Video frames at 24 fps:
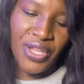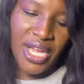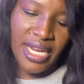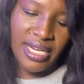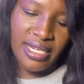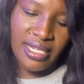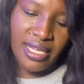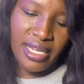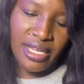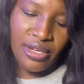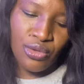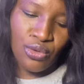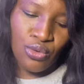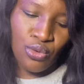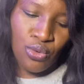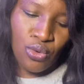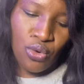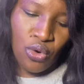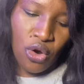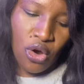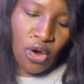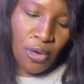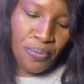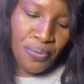and then you
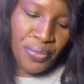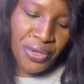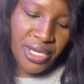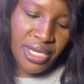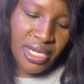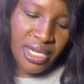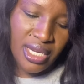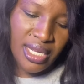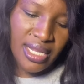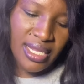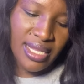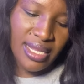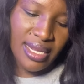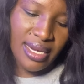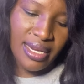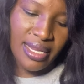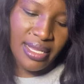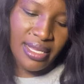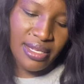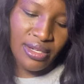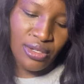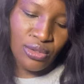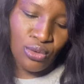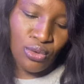copy the
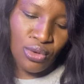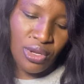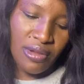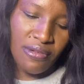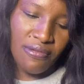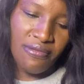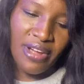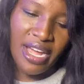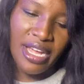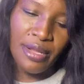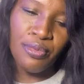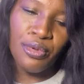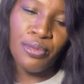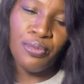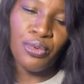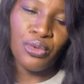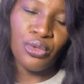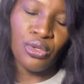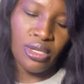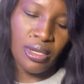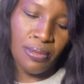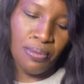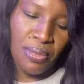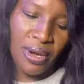link to invite people
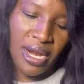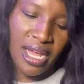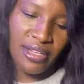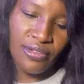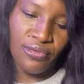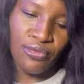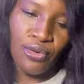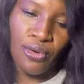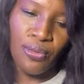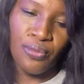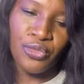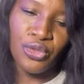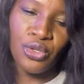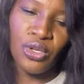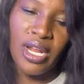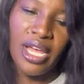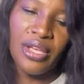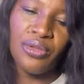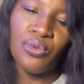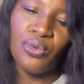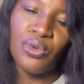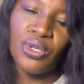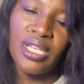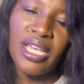to the platform, so
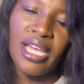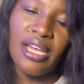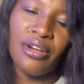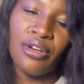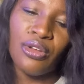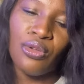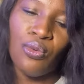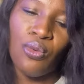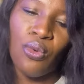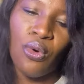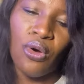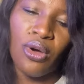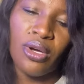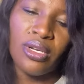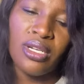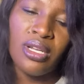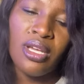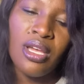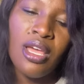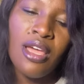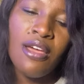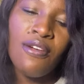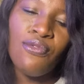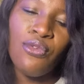that you get reward
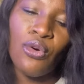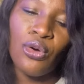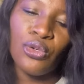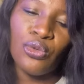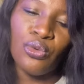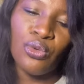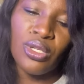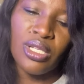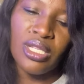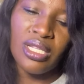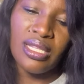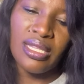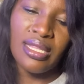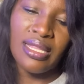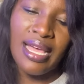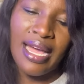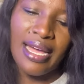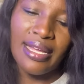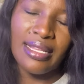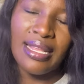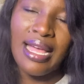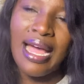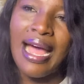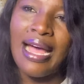for doing
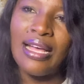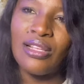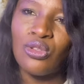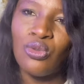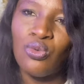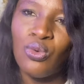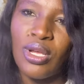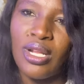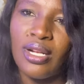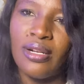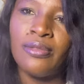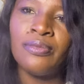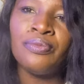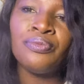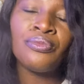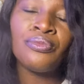that as well.